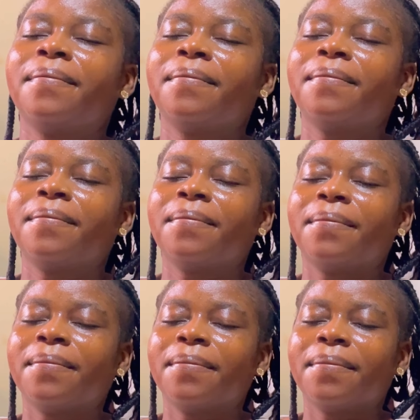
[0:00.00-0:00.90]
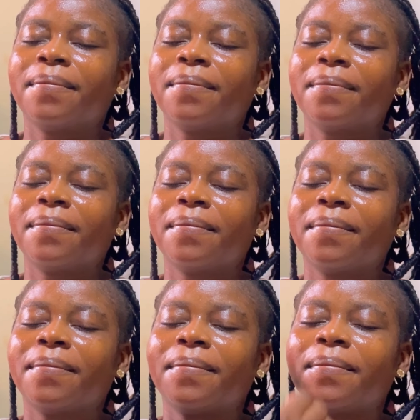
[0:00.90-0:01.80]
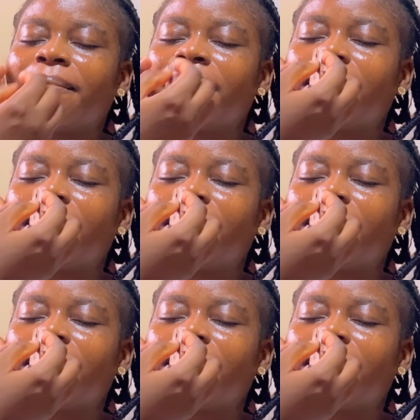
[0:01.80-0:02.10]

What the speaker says: No one is speaking in this clip.